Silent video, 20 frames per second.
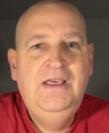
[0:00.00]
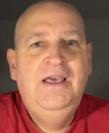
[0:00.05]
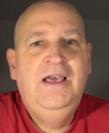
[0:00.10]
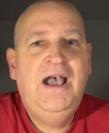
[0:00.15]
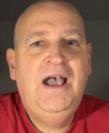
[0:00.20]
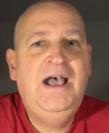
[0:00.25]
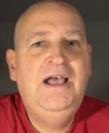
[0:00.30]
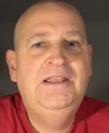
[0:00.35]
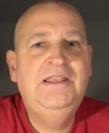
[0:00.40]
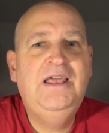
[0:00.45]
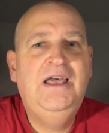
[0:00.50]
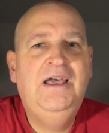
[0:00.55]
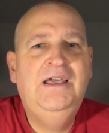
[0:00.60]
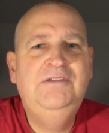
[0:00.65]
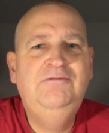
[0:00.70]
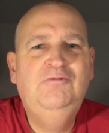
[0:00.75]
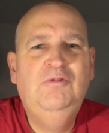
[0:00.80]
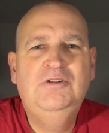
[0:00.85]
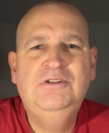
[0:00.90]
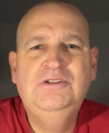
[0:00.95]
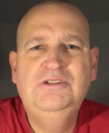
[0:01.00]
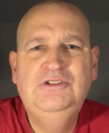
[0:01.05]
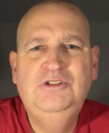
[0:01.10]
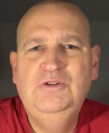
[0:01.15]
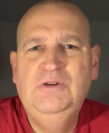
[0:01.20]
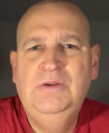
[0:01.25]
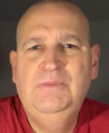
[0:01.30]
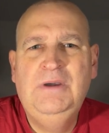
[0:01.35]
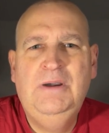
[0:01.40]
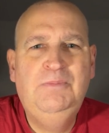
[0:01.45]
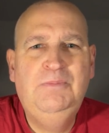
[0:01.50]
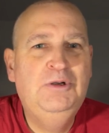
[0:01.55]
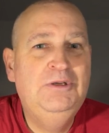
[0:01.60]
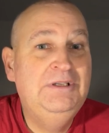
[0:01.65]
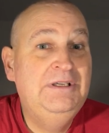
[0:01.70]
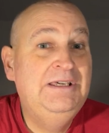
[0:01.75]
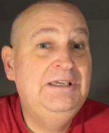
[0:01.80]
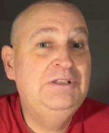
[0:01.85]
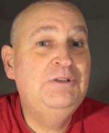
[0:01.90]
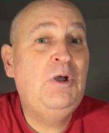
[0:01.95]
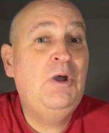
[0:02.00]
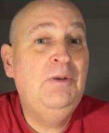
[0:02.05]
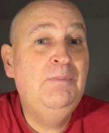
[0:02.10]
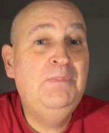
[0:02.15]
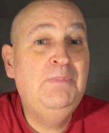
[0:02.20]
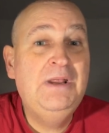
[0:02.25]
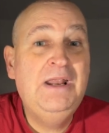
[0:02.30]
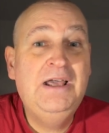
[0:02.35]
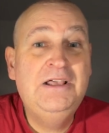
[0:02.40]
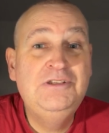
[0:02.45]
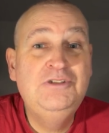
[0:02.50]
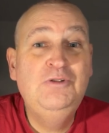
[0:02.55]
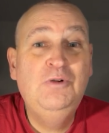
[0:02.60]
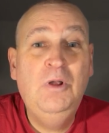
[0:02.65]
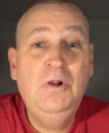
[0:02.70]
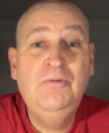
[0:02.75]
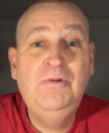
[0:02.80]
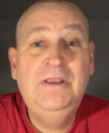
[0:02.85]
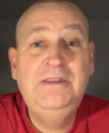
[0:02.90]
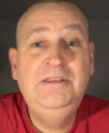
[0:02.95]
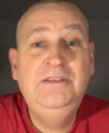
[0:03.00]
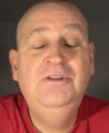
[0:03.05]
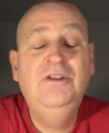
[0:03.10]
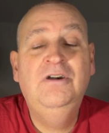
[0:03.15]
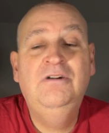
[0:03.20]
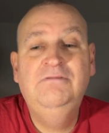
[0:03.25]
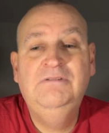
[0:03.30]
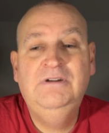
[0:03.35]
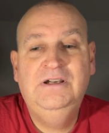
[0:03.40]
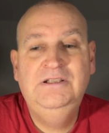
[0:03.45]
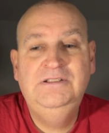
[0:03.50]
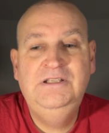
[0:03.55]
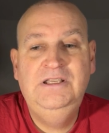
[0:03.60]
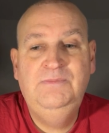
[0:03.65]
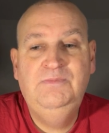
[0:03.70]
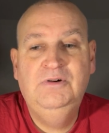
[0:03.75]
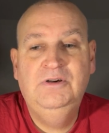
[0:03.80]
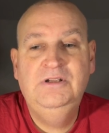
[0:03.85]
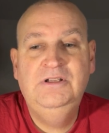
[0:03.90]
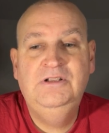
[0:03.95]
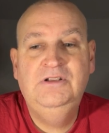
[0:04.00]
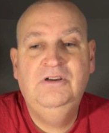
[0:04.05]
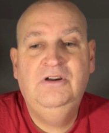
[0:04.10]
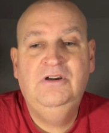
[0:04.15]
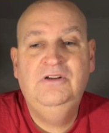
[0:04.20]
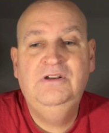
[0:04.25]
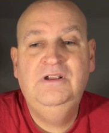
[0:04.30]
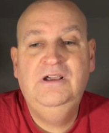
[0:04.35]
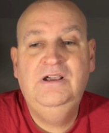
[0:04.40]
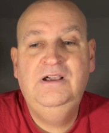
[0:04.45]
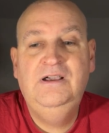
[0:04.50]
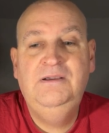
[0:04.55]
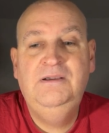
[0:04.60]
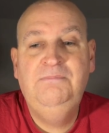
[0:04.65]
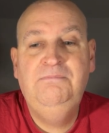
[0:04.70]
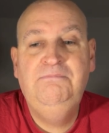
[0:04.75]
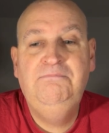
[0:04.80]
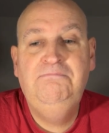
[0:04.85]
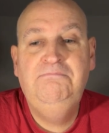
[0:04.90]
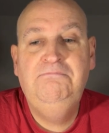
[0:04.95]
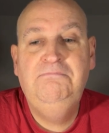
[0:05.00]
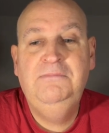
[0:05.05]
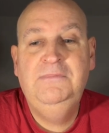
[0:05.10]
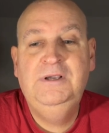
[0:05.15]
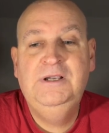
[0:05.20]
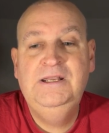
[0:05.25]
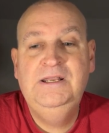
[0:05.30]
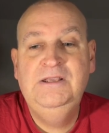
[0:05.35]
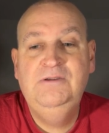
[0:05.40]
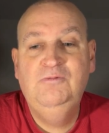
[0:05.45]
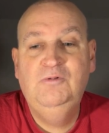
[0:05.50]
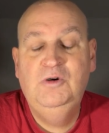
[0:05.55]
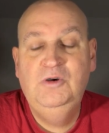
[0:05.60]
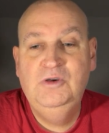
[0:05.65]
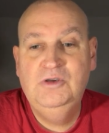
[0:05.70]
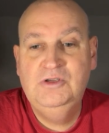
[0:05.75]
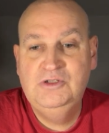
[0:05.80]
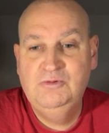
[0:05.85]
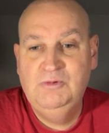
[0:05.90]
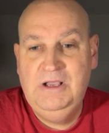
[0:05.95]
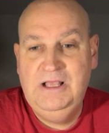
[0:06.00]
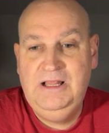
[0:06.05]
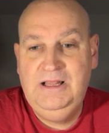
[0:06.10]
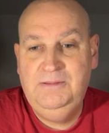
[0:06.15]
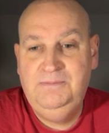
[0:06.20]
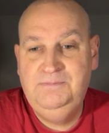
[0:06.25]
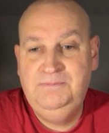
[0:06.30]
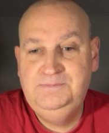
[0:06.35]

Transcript: And I wasn't sure about putting it on, but as you already know, I did put it on, um, and it works well.